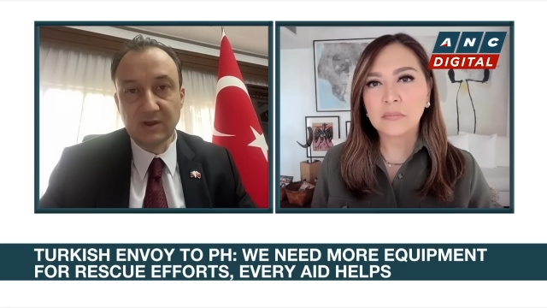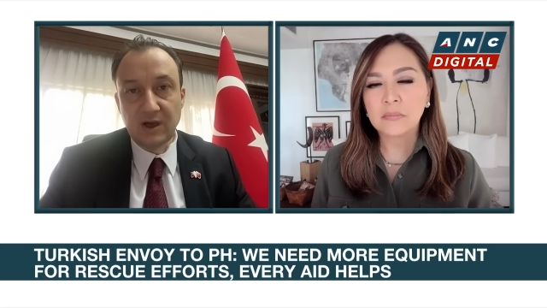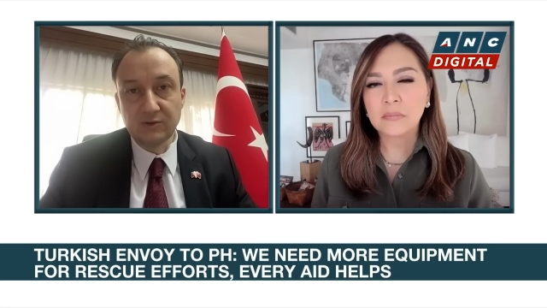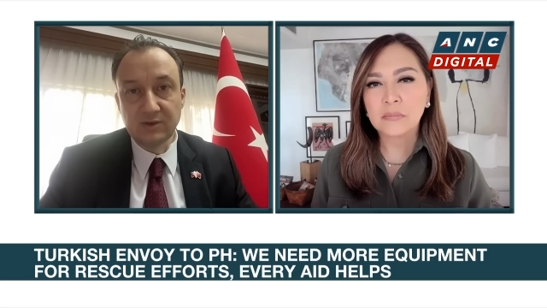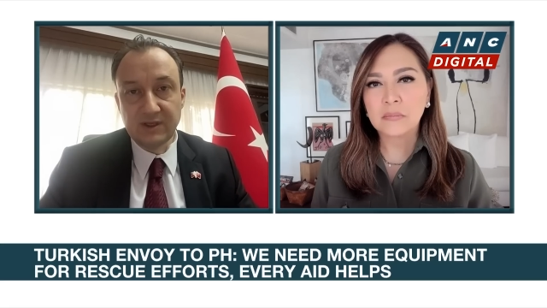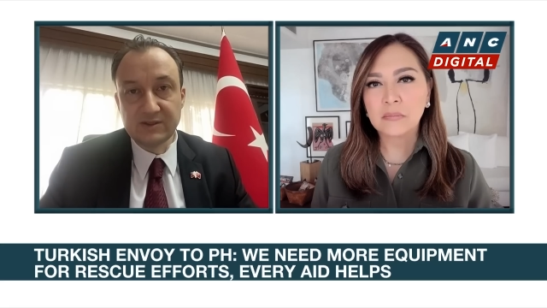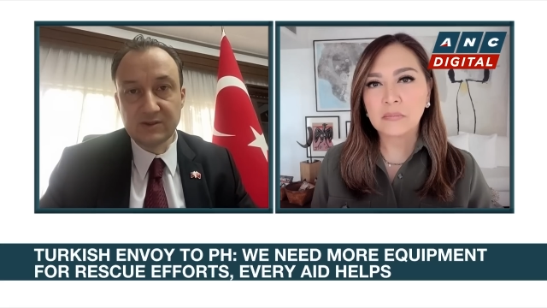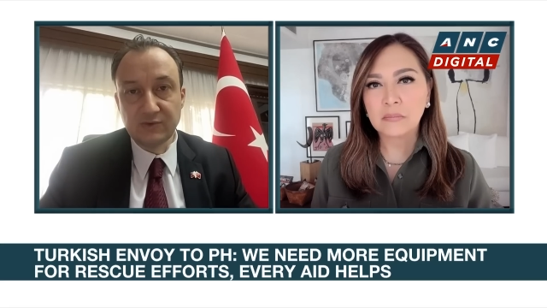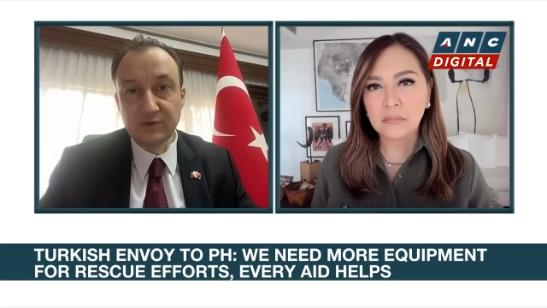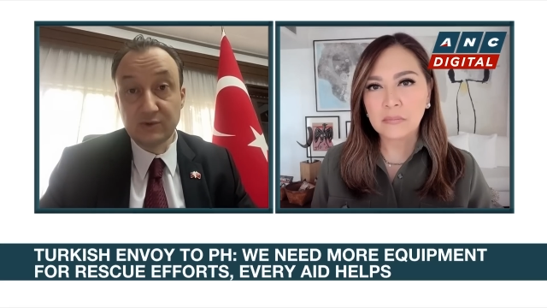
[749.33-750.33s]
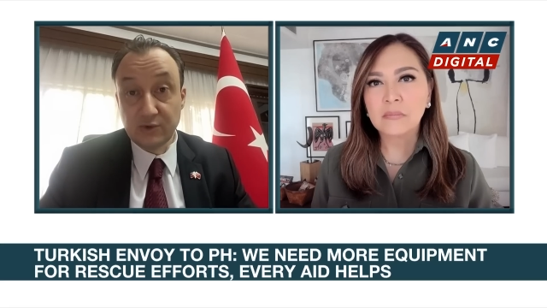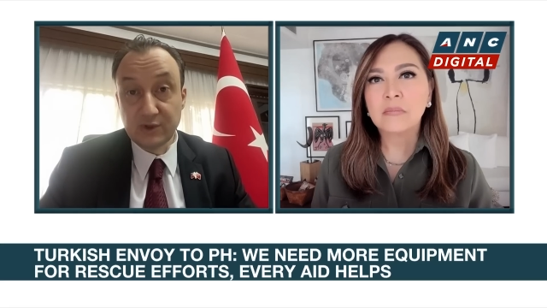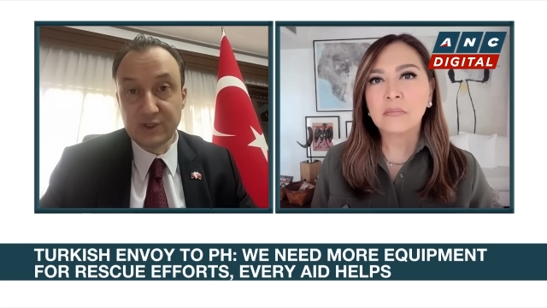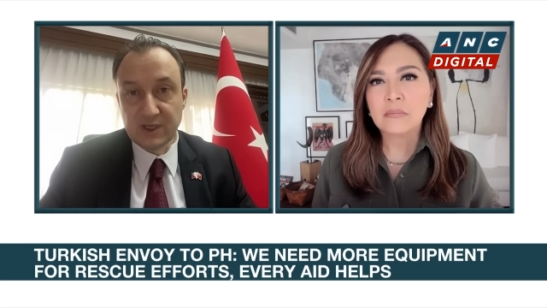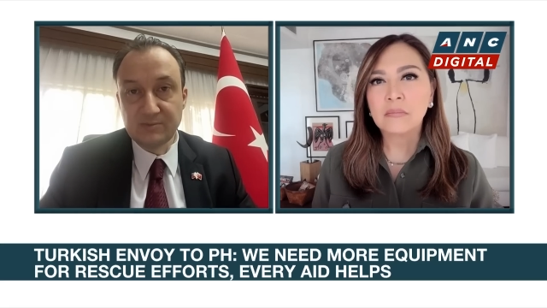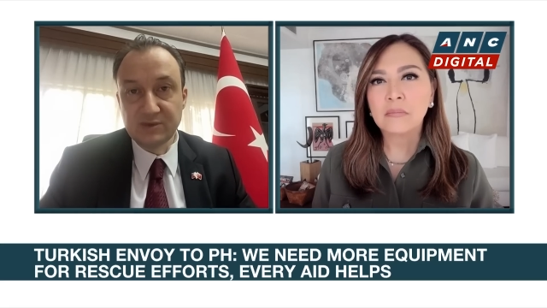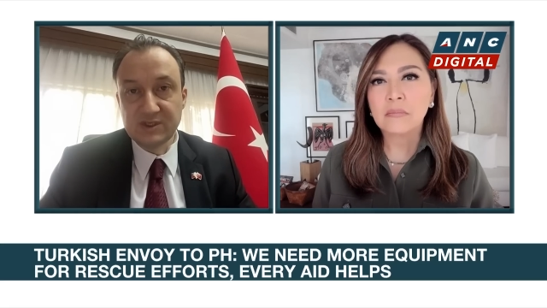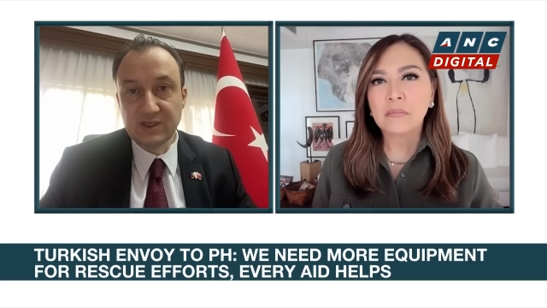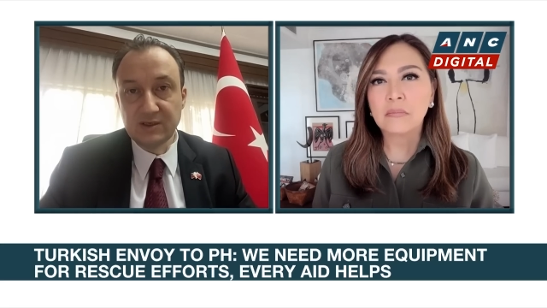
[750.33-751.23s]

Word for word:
Speaker 1: outlets of the Turkish embassy